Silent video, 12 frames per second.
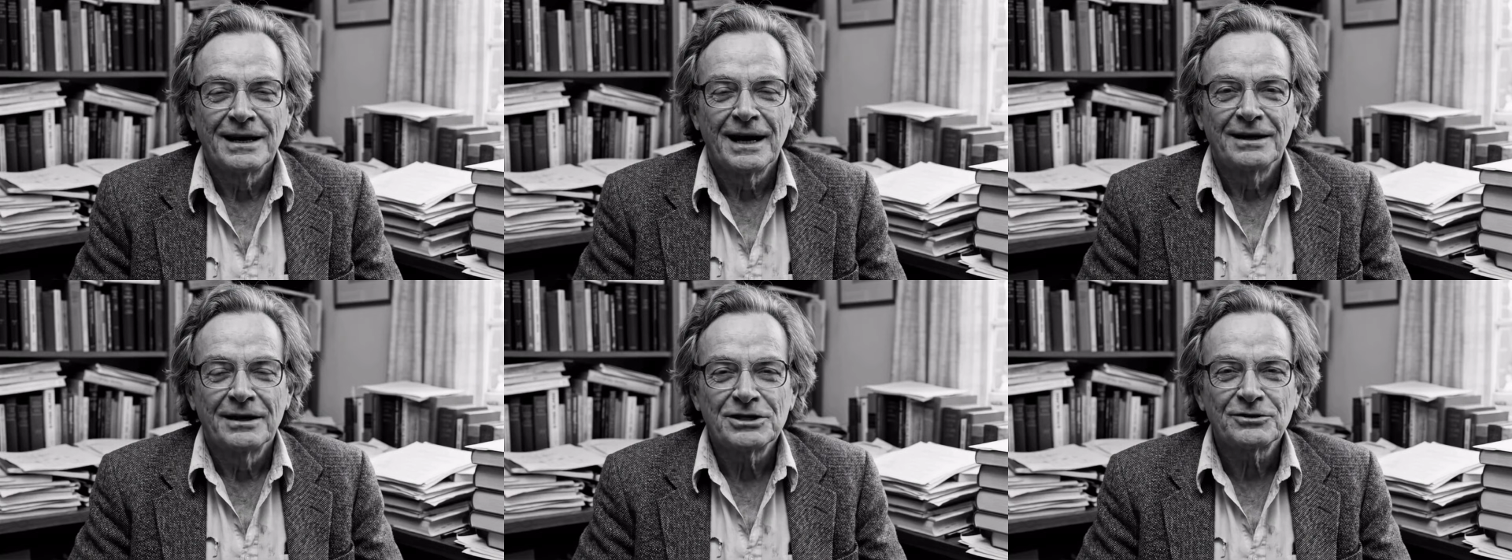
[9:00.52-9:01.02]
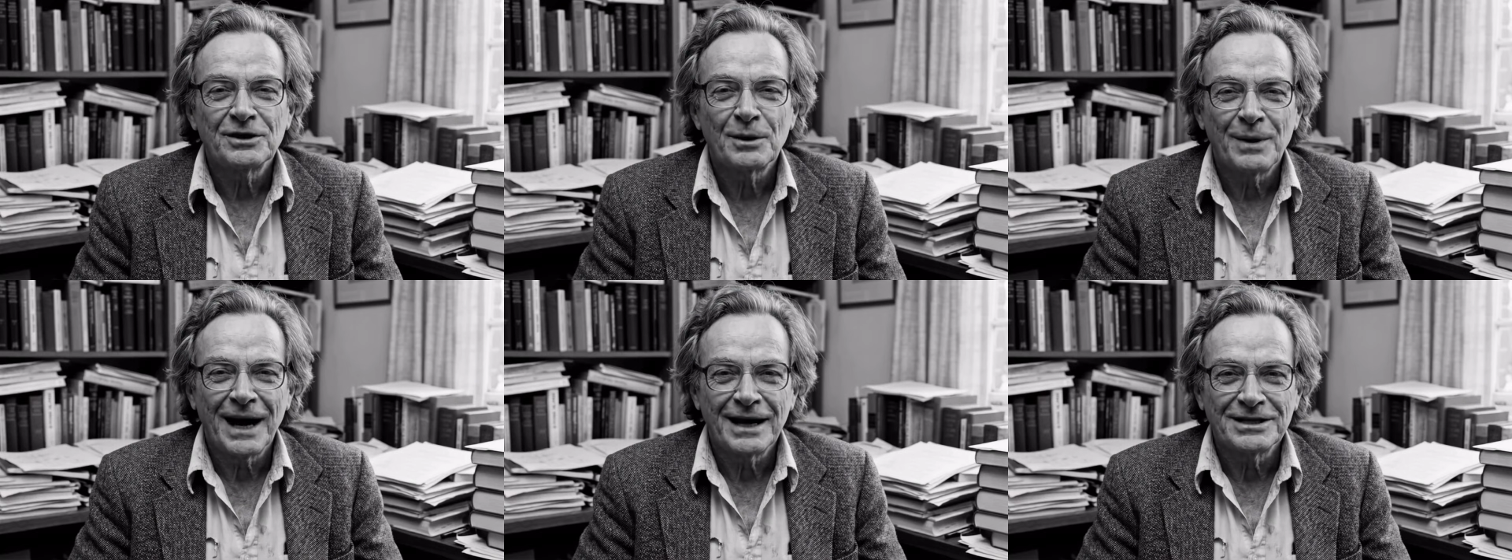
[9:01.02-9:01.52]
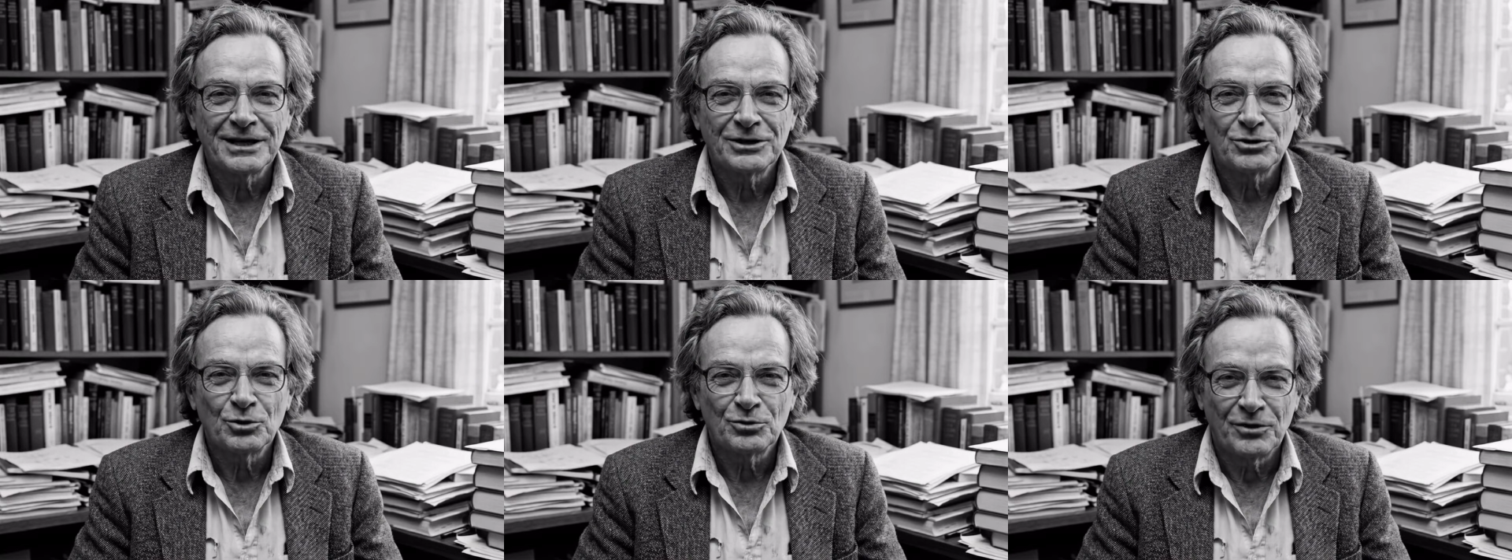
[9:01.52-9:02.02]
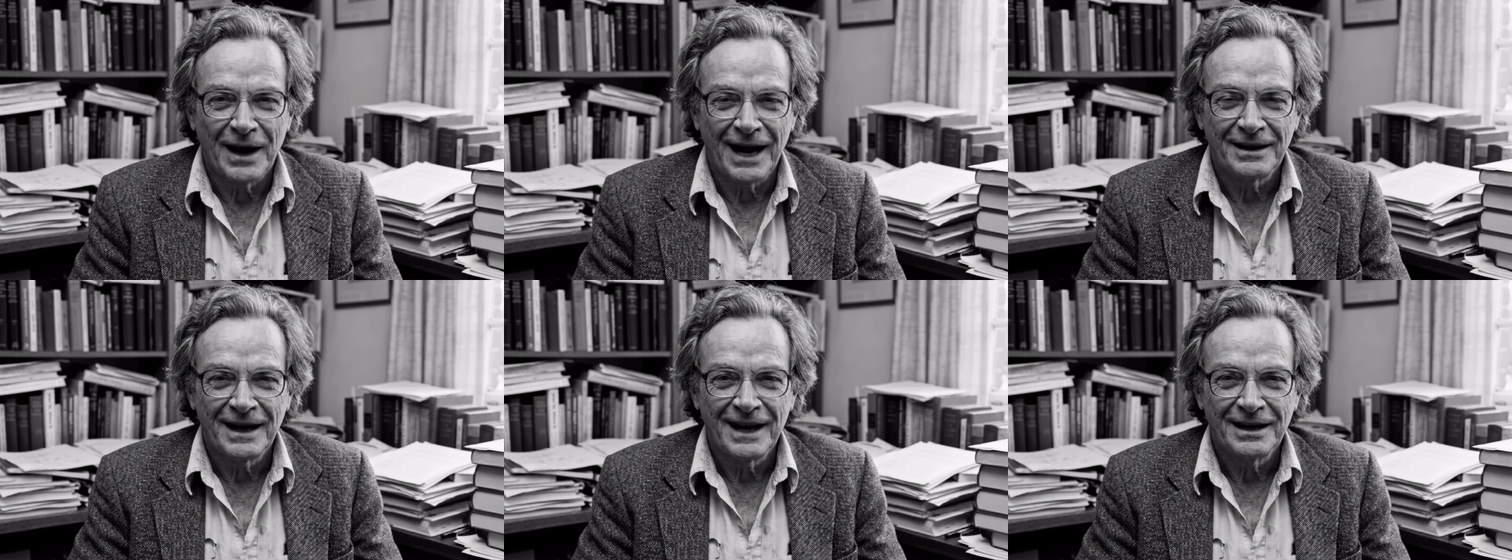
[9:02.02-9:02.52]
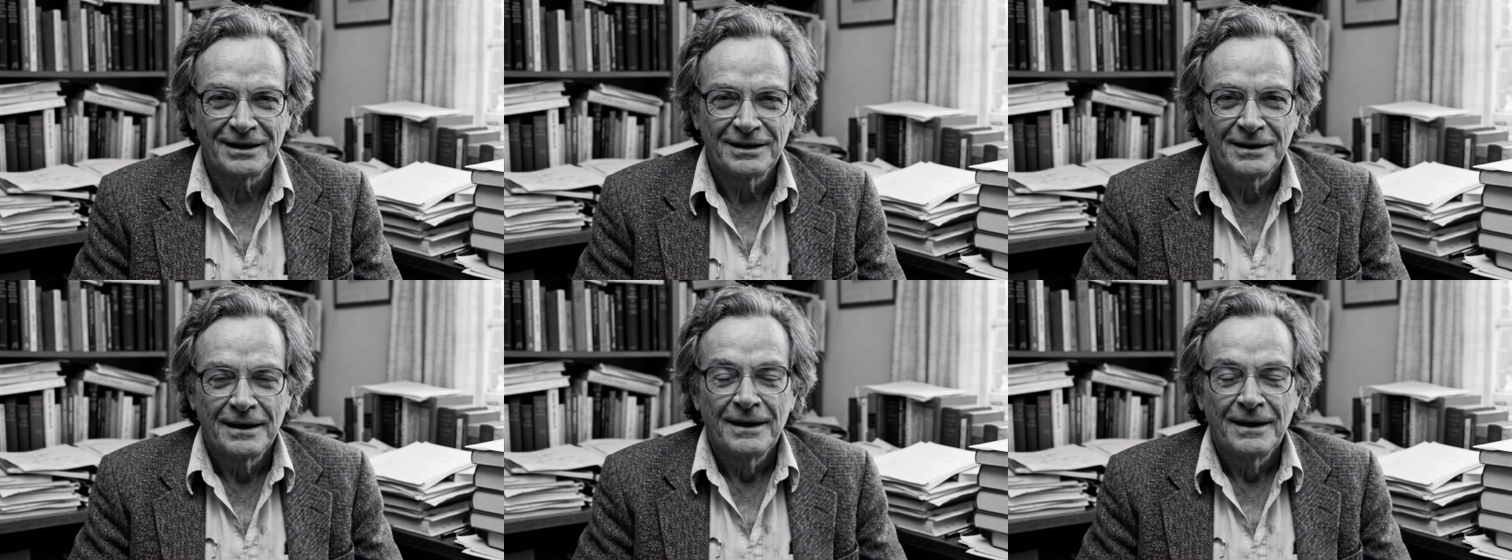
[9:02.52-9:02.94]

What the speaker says: like the sphere passing through Flatland.